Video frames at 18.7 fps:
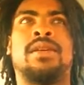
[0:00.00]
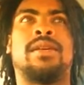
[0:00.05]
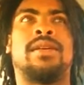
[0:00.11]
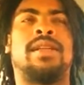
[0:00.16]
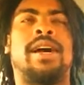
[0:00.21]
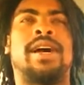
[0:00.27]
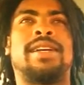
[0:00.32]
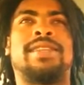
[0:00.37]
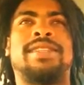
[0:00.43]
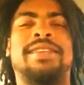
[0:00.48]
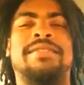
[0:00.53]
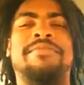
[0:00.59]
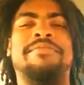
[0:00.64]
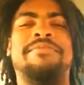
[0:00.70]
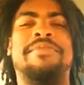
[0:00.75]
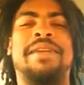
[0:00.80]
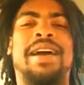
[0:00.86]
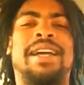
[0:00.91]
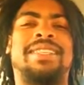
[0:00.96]
like
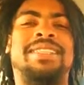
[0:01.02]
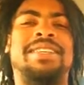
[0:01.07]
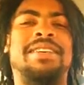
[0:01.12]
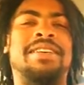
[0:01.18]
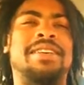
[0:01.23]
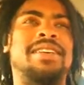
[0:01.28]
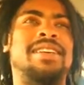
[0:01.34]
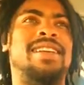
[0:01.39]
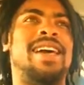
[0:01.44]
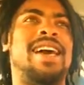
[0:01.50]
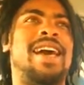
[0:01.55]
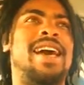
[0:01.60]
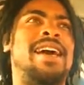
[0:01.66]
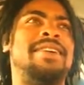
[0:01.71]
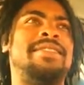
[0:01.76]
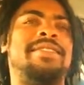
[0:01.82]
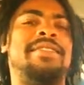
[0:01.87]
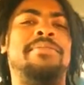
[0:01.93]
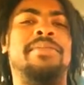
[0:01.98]
some bacteria that
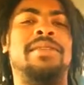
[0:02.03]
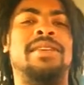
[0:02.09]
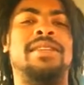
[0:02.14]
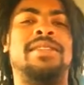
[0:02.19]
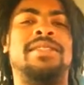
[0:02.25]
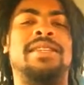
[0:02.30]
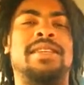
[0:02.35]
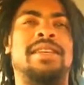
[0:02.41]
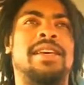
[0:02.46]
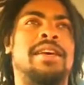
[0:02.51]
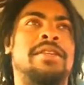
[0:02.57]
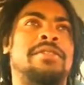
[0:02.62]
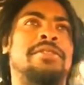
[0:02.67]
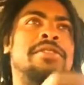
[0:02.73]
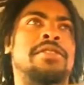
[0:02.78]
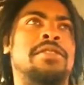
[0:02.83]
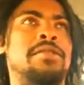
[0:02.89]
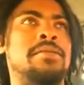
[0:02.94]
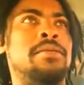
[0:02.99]
has to be
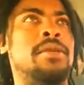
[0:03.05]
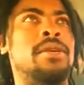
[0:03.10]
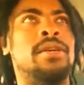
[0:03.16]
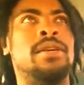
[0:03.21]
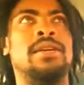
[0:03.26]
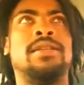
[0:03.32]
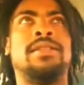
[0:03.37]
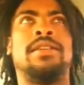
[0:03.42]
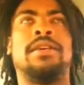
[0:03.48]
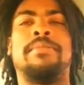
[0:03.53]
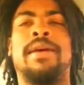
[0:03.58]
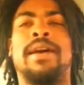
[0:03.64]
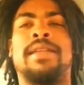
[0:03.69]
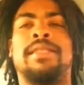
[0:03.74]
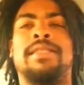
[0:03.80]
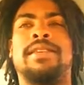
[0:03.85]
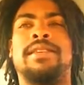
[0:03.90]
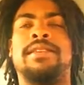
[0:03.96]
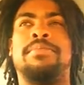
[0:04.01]
together to
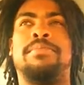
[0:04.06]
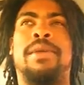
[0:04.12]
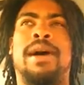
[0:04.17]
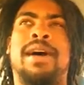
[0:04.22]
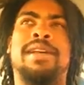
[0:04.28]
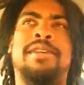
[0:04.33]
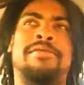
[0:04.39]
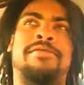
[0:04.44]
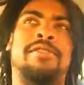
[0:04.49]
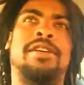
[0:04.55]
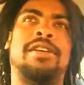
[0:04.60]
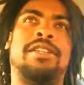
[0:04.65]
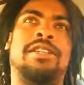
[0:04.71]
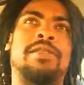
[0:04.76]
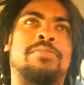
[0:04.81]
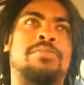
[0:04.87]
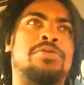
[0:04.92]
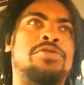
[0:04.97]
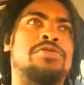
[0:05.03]
make this body
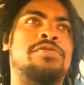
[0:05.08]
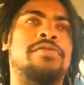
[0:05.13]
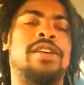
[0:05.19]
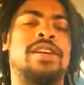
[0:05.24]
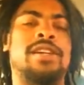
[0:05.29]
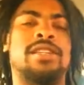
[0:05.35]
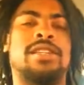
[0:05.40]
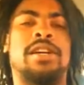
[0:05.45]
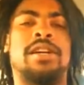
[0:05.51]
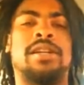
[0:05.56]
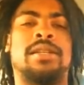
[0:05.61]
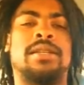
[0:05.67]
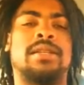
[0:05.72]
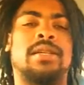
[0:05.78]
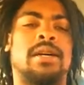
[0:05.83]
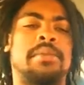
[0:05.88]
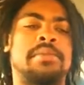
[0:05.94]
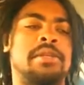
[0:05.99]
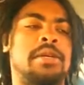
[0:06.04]
function move at a certain
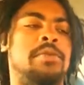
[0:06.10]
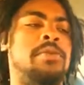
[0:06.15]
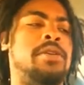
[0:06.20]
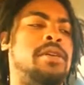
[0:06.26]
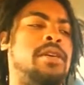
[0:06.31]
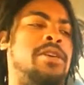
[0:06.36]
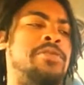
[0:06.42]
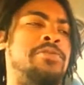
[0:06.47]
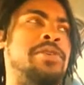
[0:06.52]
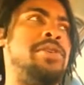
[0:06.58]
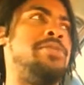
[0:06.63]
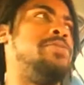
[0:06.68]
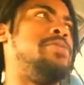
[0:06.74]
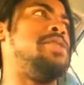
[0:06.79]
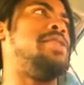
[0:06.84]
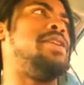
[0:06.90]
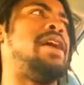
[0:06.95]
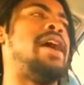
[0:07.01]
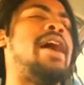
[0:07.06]
time? So
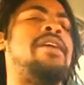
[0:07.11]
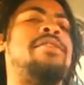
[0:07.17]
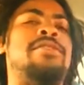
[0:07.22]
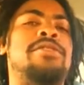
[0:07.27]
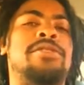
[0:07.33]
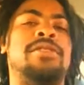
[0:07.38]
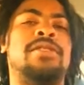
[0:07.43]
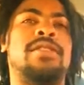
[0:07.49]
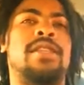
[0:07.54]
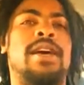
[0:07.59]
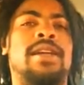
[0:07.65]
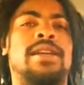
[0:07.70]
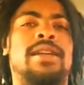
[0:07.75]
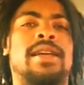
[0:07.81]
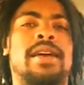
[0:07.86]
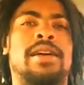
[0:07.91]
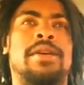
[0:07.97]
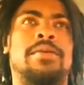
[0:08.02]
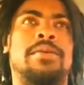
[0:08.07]
we gathered that
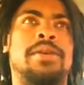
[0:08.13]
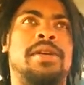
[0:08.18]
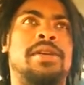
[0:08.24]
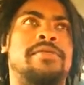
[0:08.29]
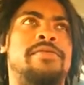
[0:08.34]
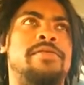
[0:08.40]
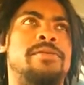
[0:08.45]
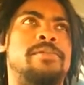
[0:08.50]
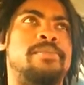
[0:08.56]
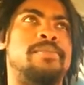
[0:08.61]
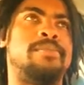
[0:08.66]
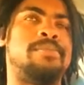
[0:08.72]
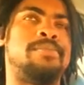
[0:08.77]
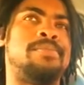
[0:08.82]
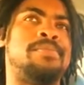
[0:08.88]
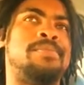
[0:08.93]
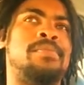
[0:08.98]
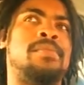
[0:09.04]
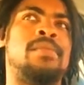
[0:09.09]
day or whatever.
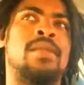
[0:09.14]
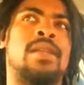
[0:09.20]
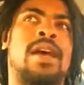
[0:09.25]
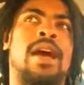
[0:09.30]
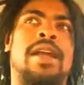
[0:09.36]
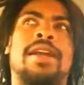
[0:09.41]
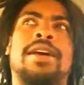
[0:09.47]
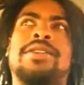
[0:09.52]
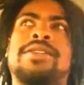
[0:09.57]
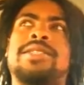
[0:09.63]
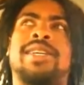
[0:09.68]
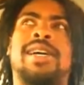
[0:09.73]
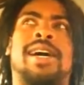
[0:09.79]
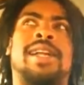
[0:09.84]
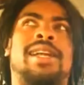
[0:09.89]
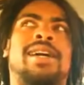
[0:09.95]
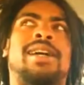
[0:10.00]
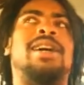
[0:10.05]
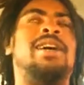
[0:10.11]
I know it's
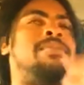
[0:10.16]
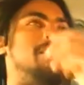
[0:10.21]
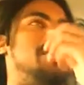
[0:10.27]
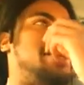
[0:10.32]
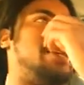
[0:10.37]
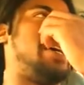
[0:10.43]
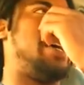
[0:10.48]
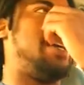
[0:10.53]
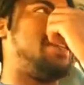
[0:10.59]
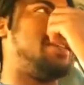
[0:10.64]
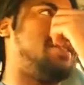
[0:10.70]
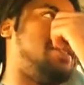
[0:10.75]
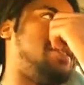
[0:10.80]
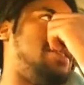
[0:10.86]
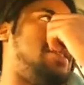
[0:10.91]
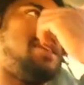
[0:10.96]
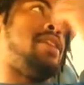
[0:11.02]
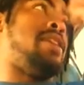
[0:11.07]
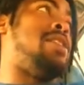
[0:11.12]
kind of complicated to
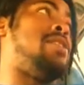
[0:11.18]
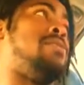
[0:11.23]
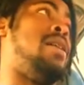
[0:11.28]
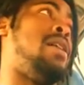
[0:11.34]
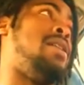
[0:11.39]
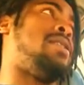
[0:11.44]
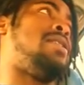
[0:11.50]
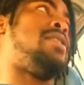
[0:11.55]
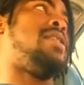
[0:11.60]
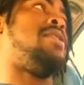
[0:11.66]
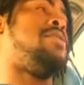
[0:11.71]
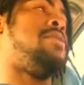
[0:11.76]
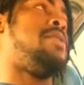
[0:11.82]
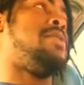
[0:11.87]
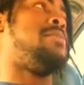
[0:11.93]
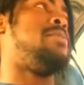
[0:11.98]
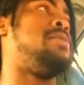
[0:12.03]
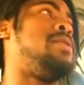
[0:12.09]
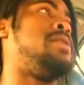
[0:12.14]
think about it that
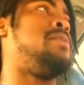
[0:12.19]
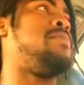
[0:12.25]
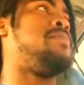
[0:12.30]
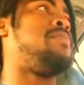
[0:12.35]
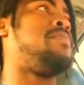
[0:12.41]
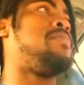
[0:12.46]
way, but